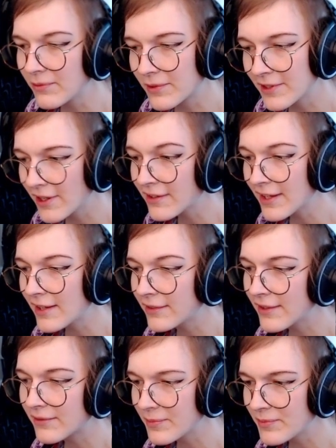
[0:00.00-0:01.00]
We're not
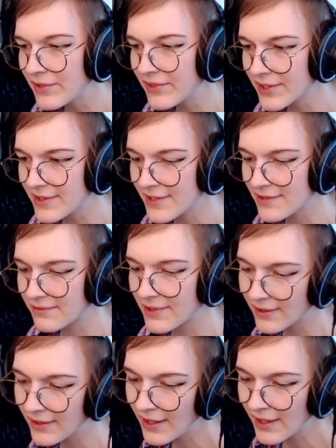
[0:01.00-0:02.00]
adding and removing to this
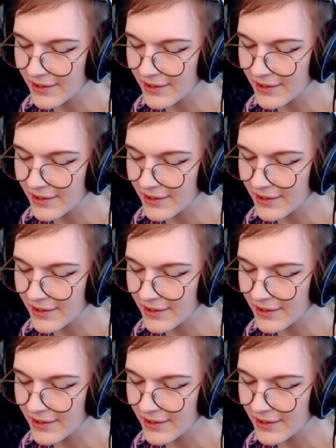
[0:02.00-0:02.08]
one